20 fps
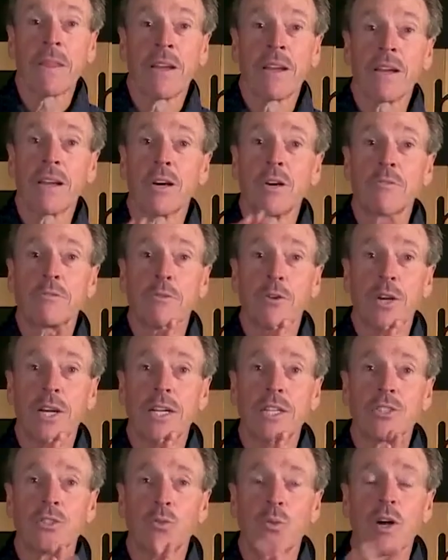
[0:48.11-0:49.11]
Hello,
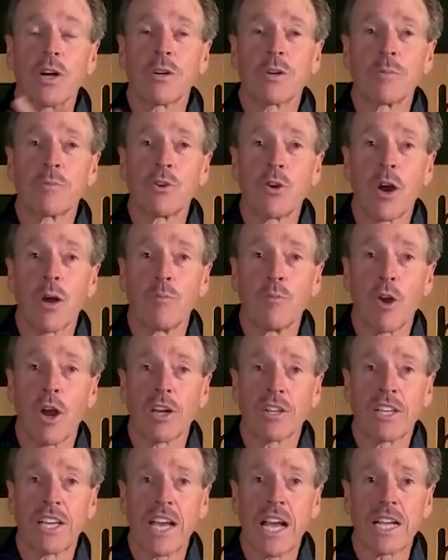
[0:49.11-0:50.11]
friends. Welcome to our
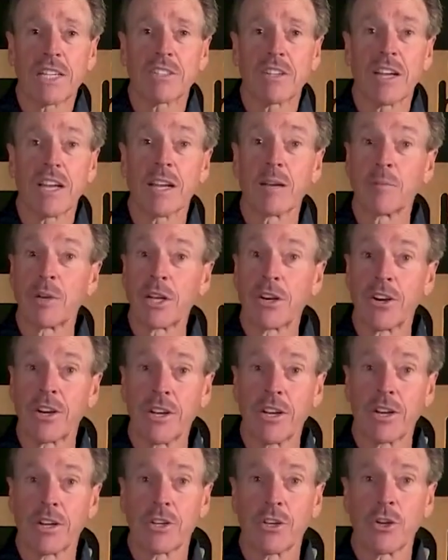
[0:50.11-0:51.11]
broadcast. I am Larry
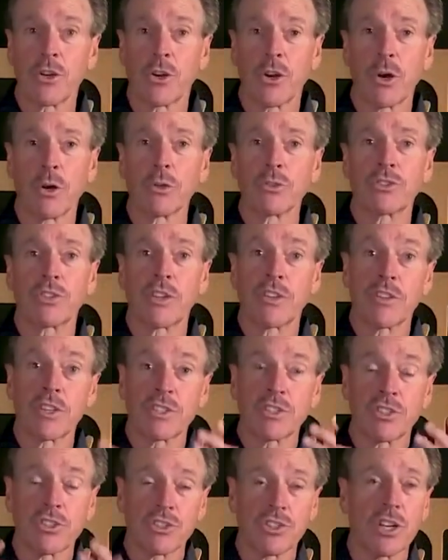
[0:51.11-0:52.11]
Hutton, your host, and
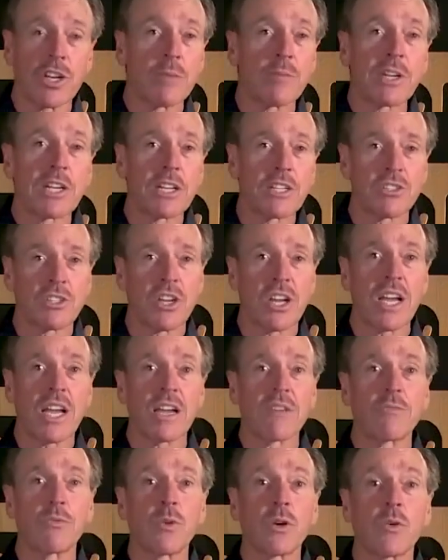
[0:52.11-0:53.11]
this is Limitless
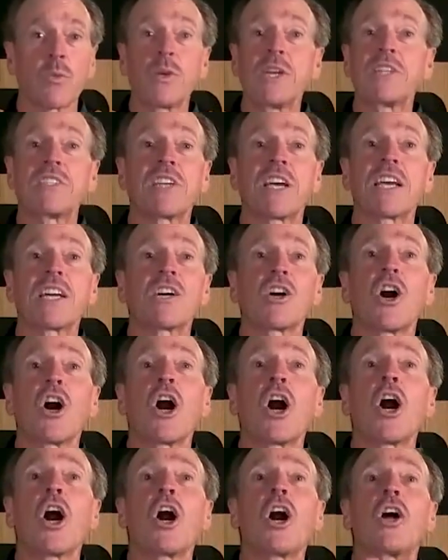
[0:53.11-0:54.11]
Life, where we take
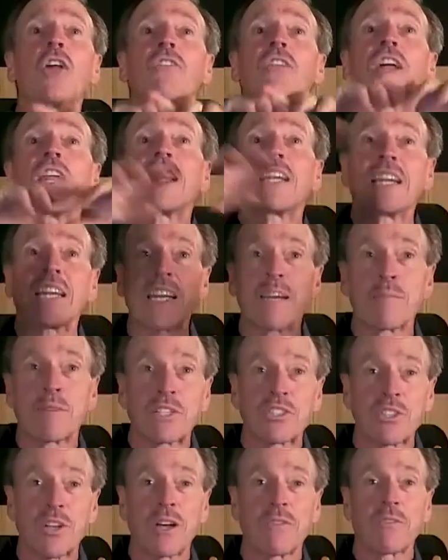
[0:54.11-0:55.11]
all the
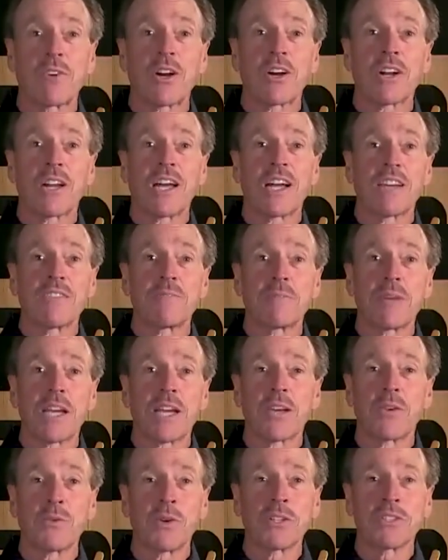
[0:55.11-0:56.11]
limits off our life.
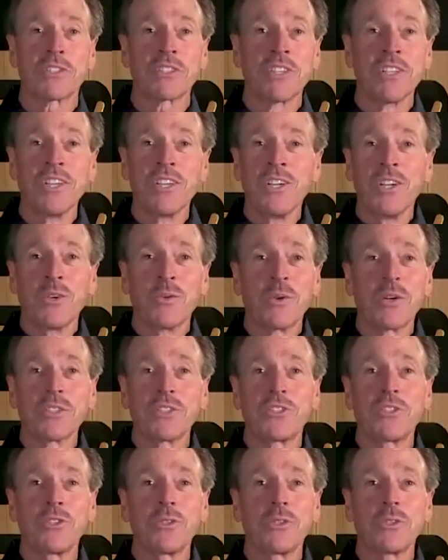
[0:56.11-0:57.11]
Man,
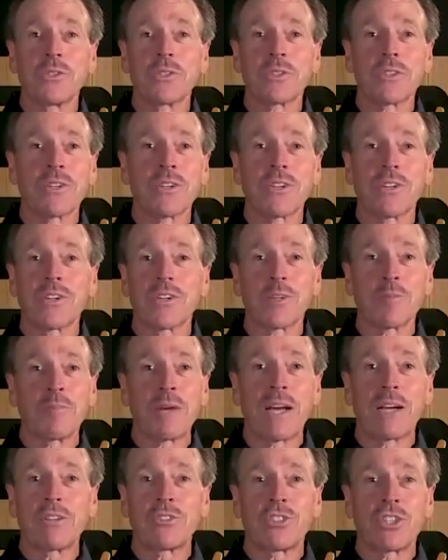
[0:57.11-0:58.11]
once you learn
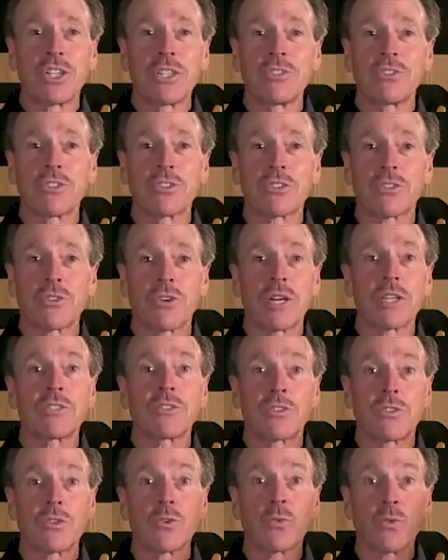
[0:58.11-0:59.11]
about Jesus
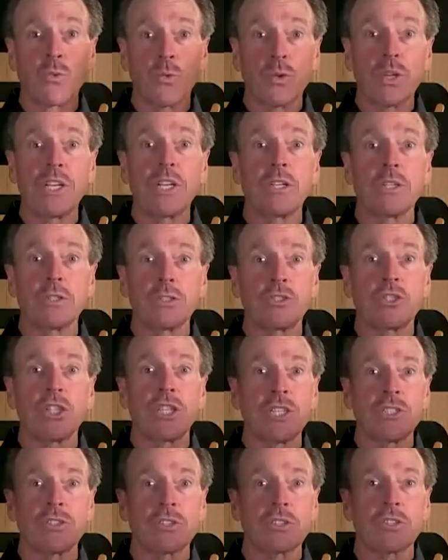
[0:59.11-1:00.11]
Christ, the real
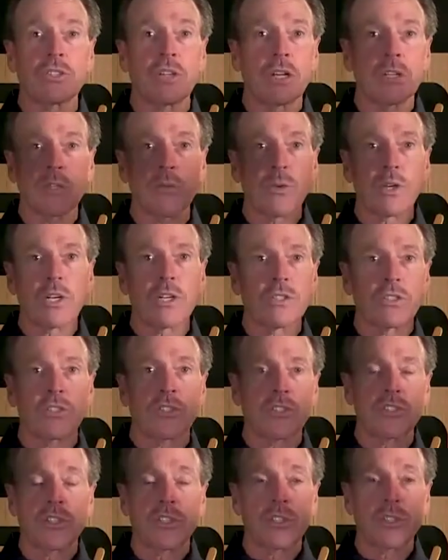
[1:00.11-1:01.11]
Jesus, not the
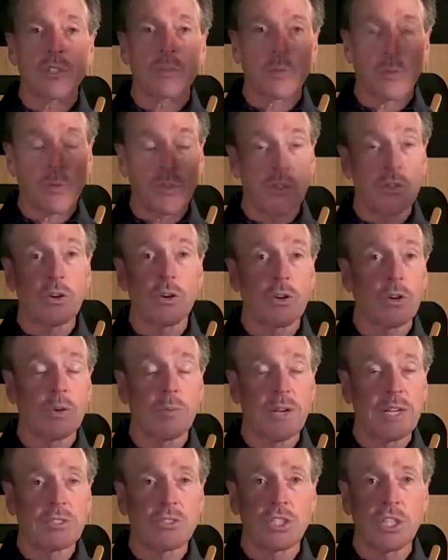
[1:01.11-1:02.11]
religious Jesus, but when you learn
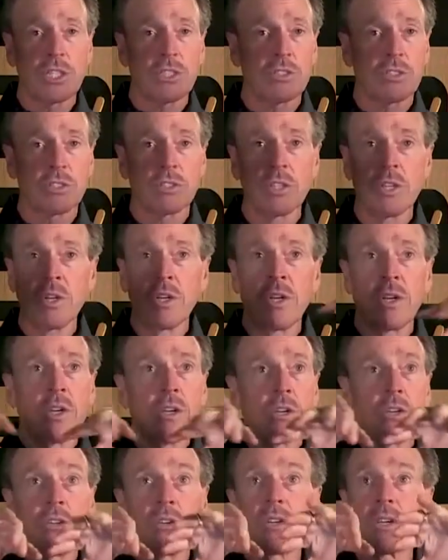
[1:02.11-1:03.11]
about Jesus,
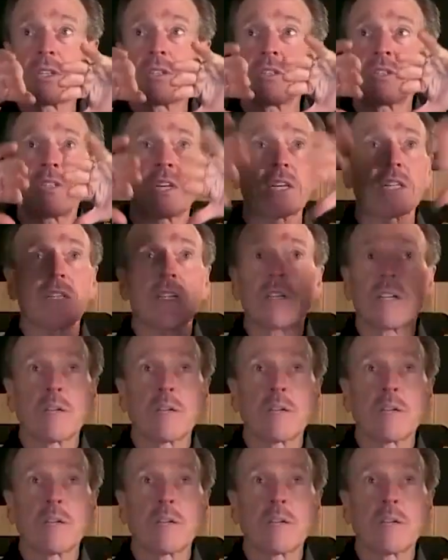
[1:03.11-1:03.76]
you get to take the